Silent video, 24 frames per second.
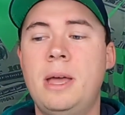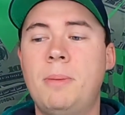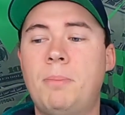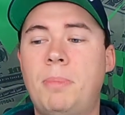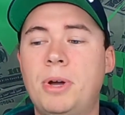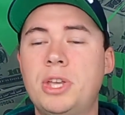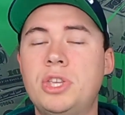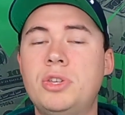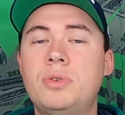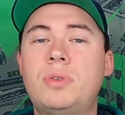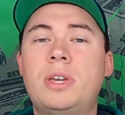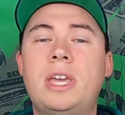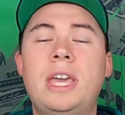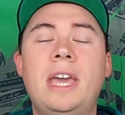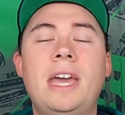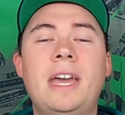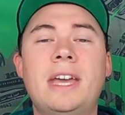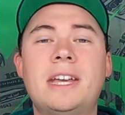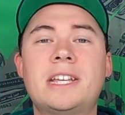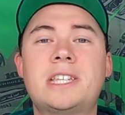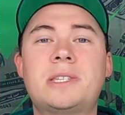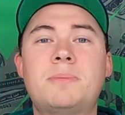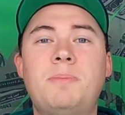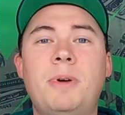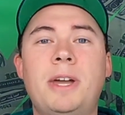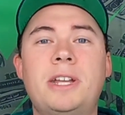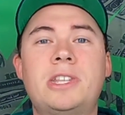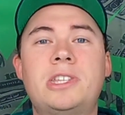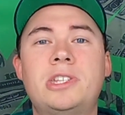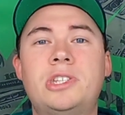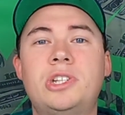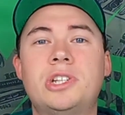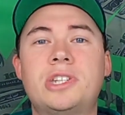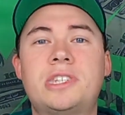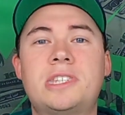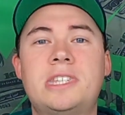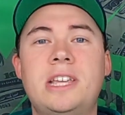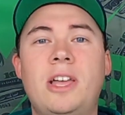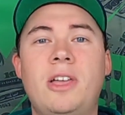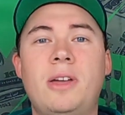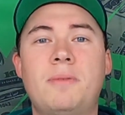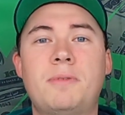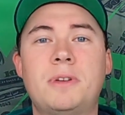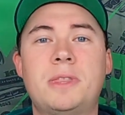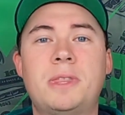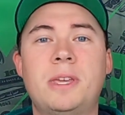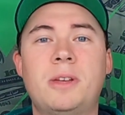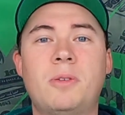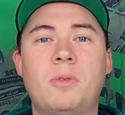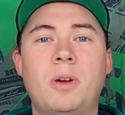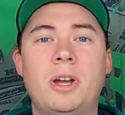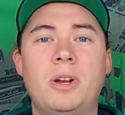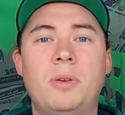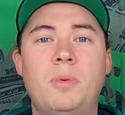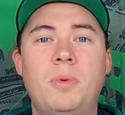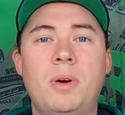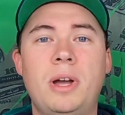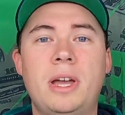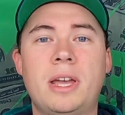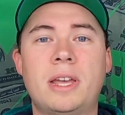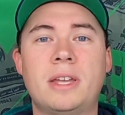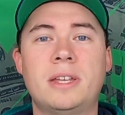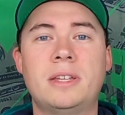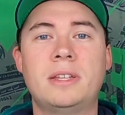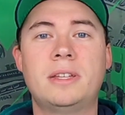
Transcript: But you can't expect to just sell everything right away.